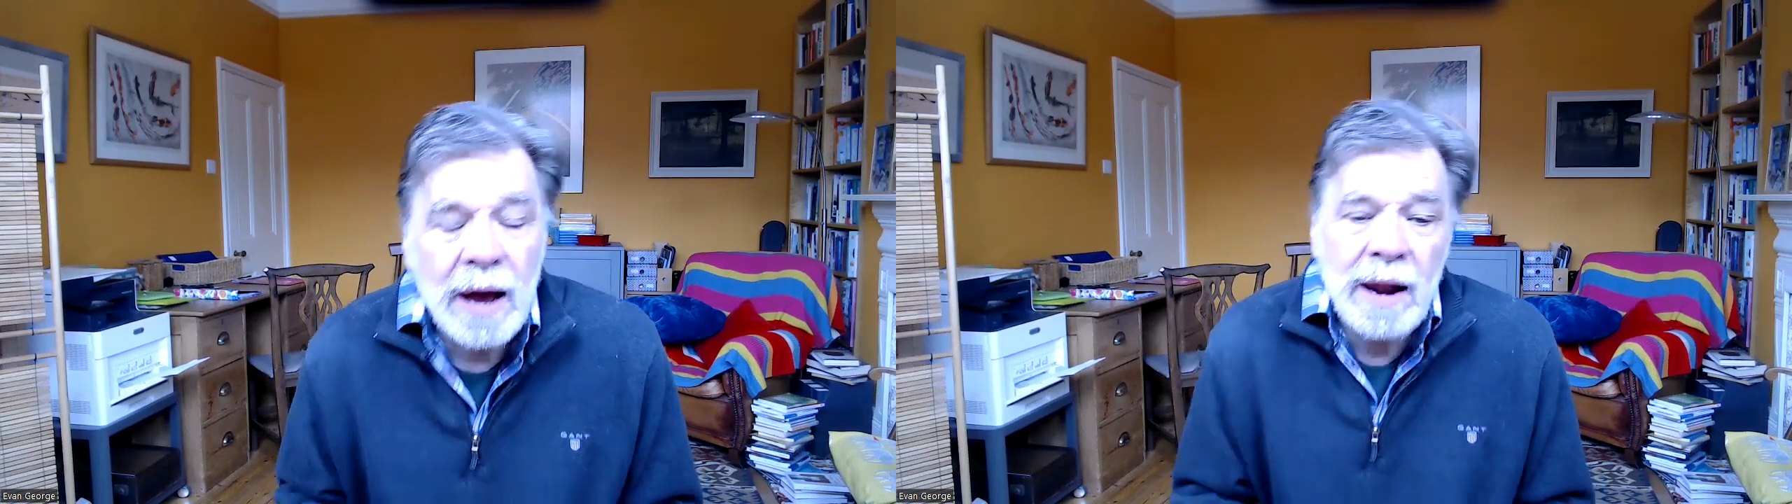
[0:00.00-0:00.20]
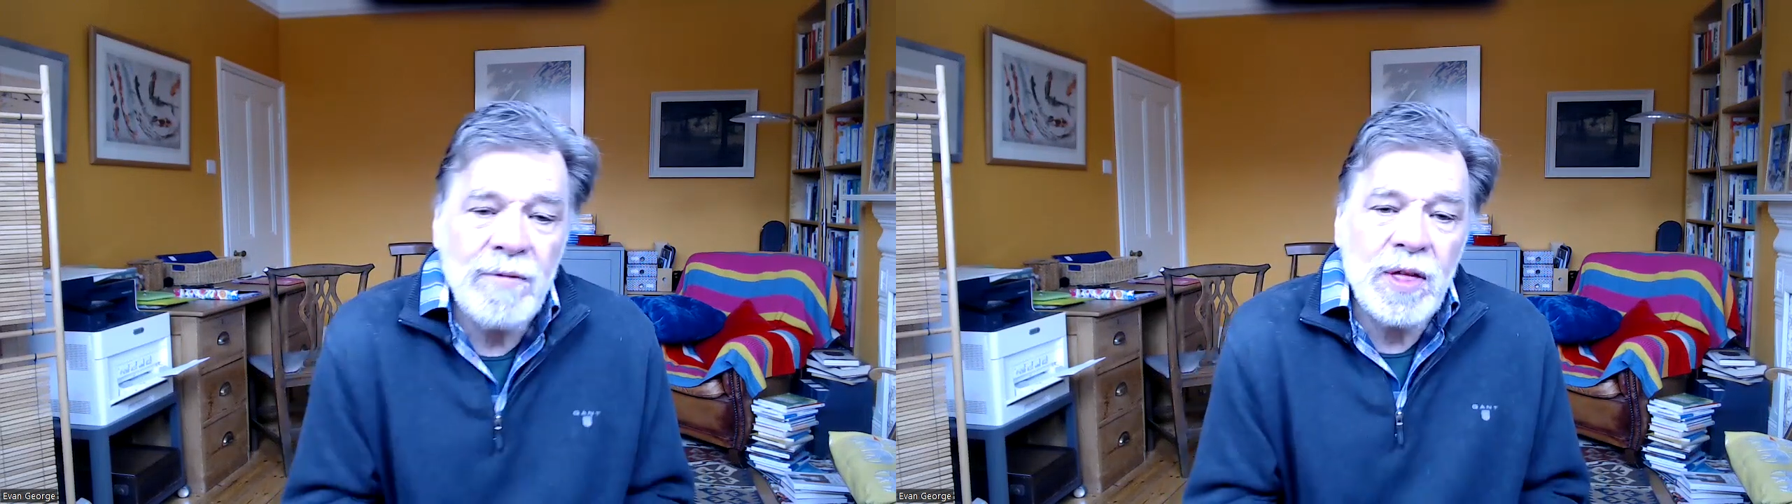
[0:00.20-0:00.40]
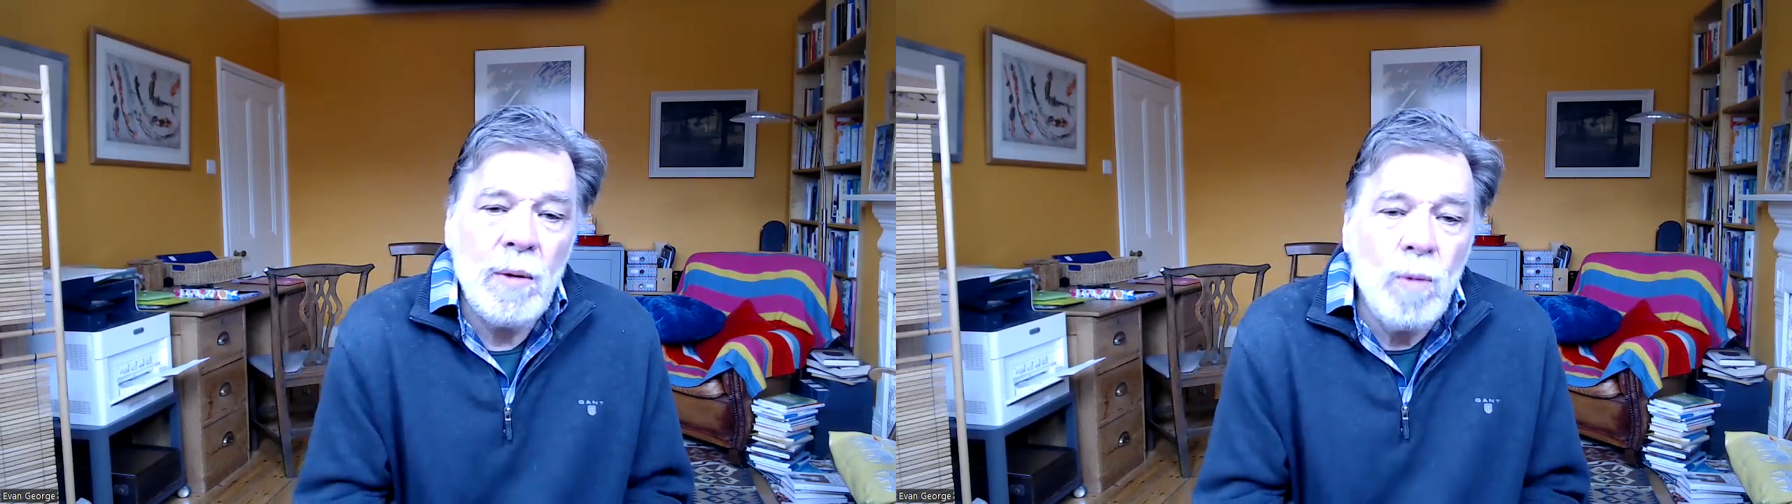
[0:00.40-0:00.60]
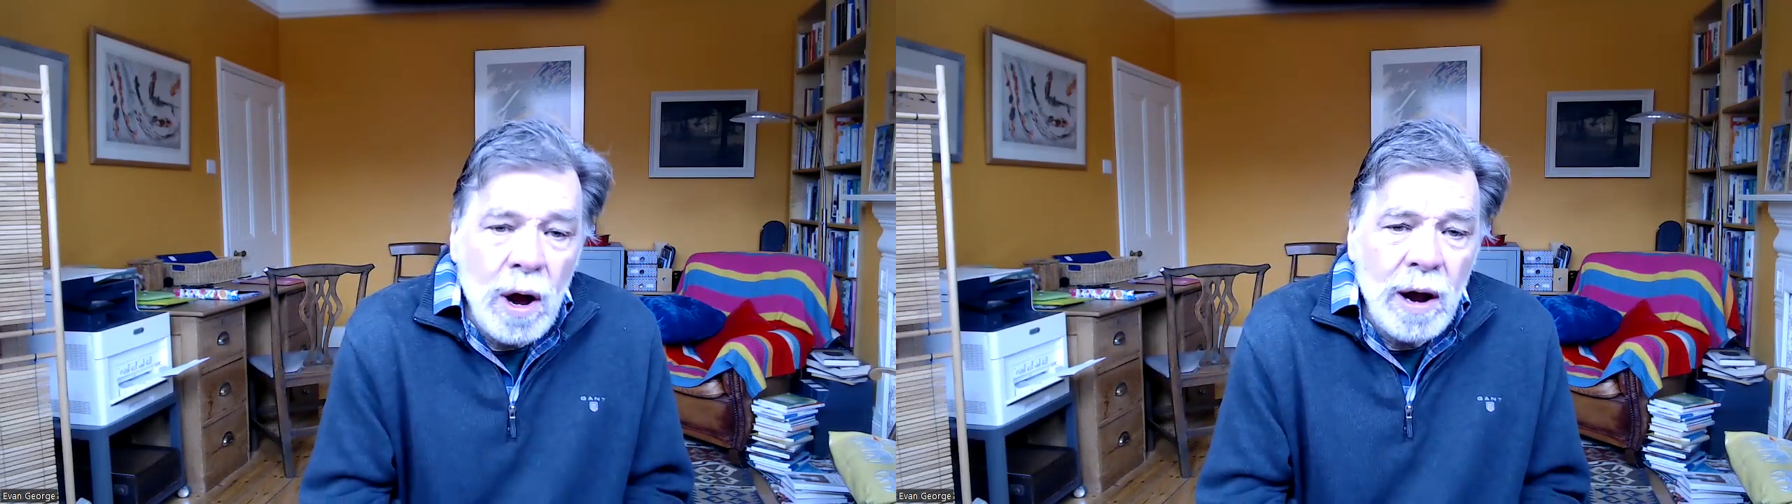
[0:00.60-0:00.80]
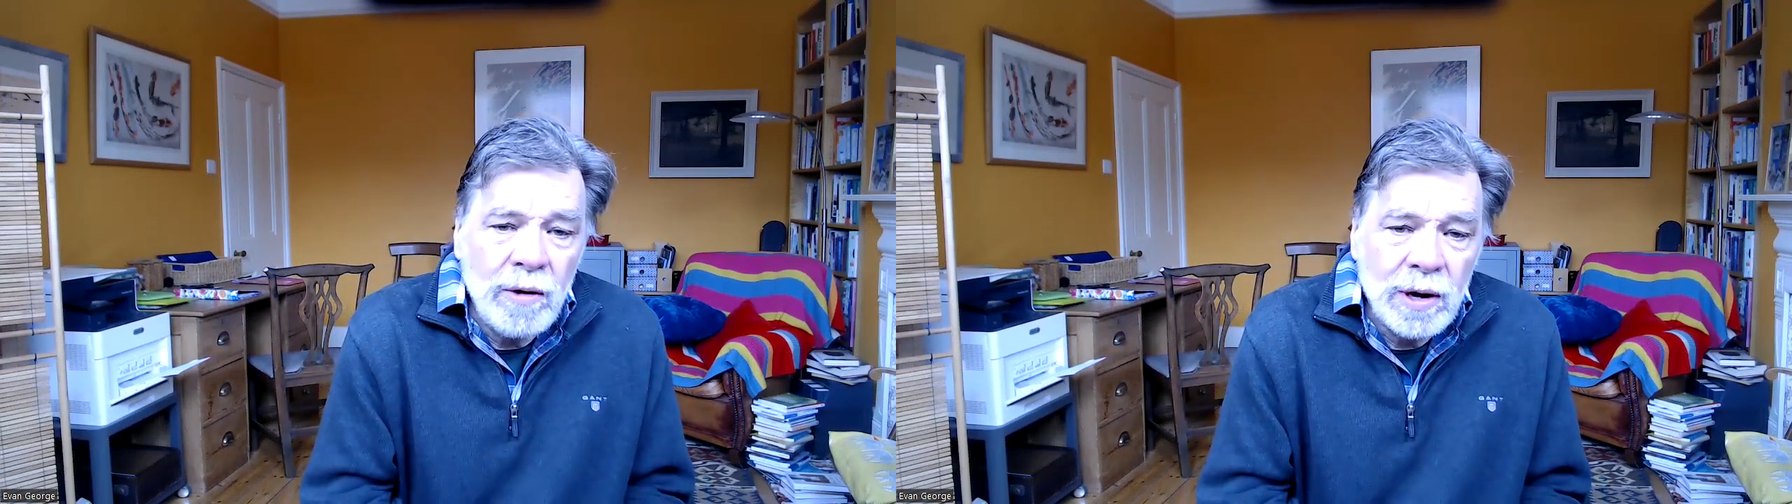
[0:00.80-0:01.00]
And if there
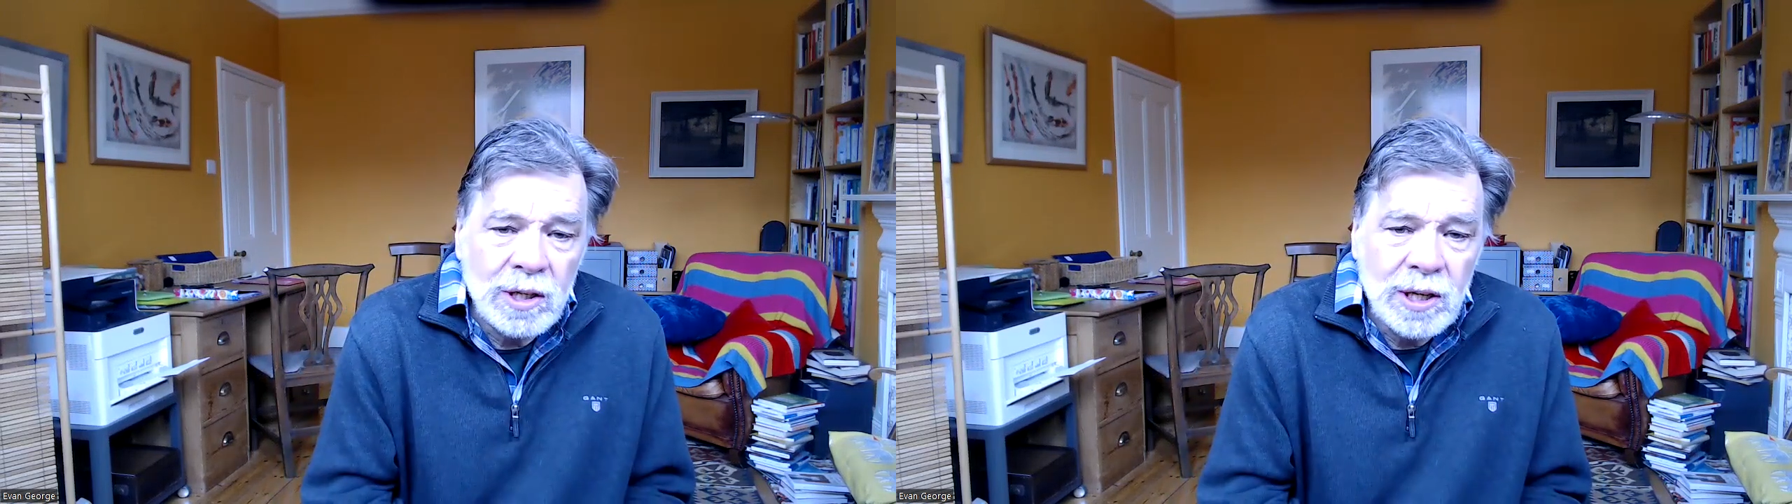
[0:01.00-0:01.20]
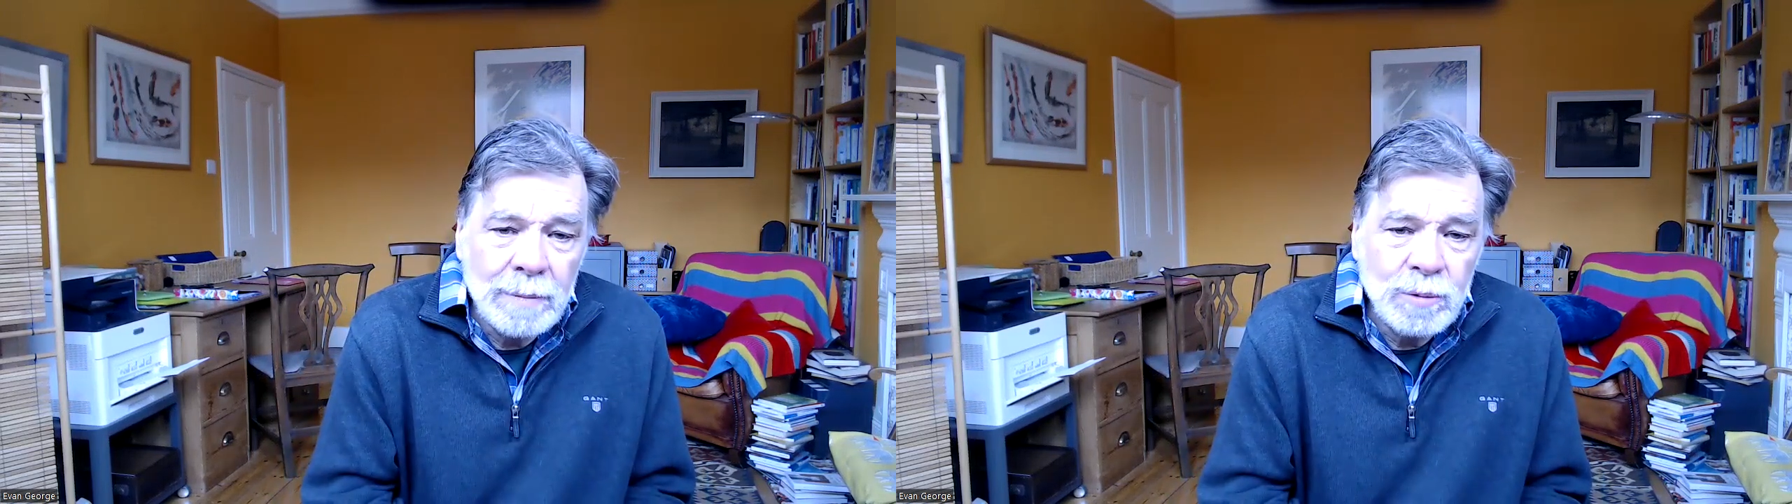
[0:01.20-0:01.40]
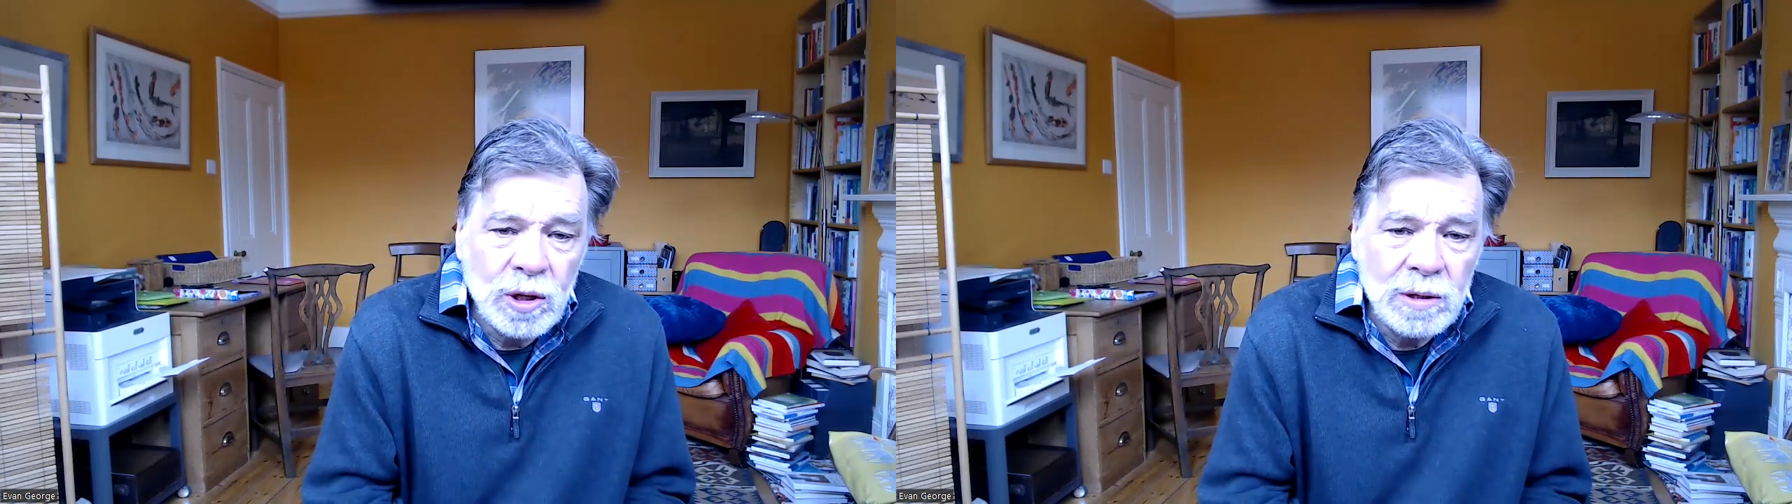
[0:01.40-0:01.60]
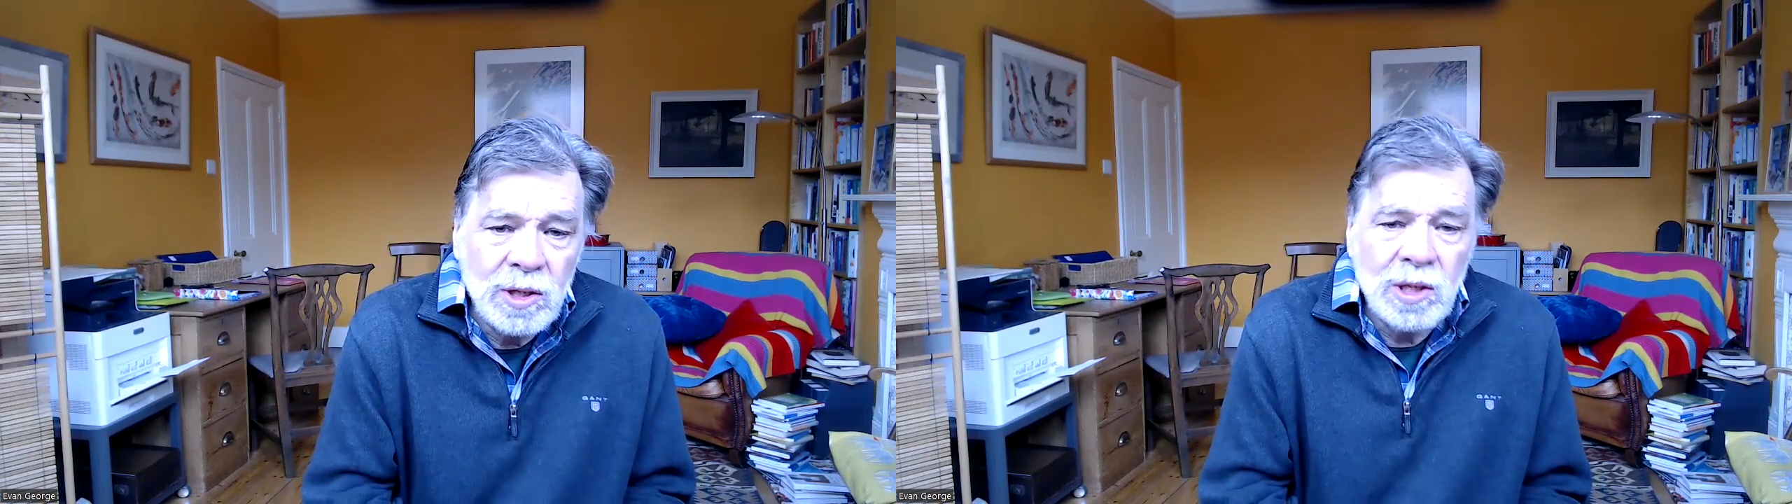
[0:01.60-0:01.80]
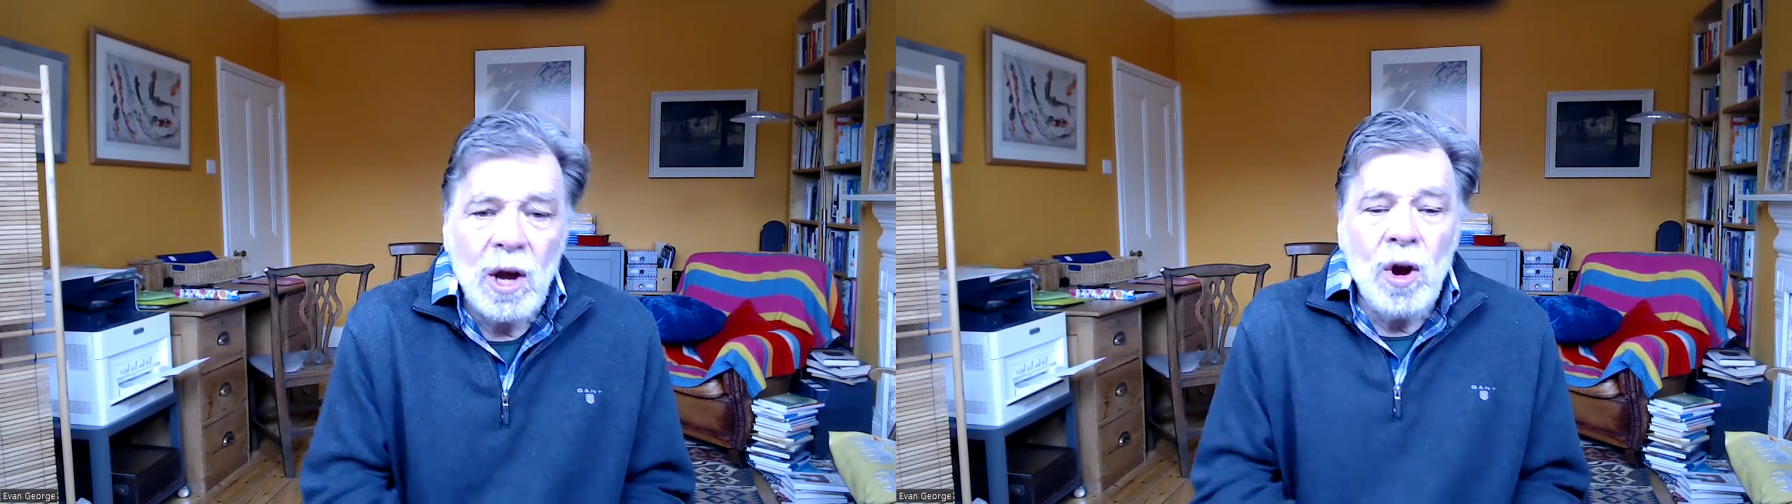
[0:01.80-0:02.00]
were
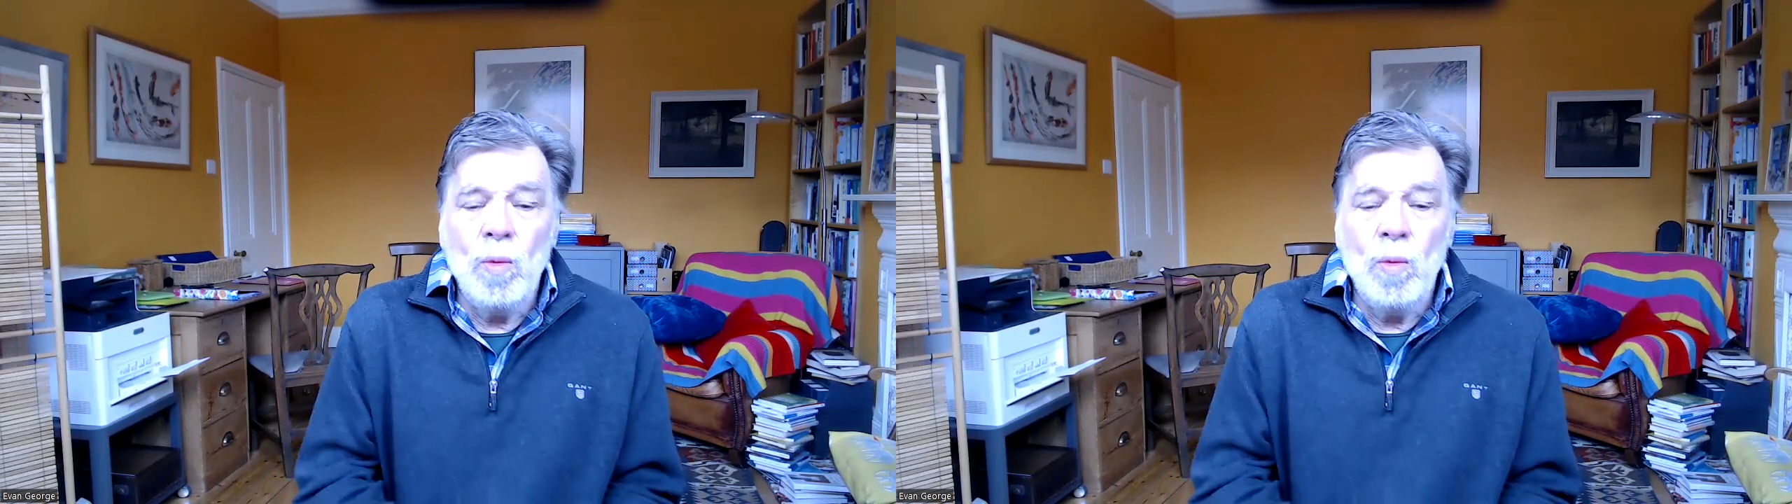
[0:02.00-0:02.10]
exceptions,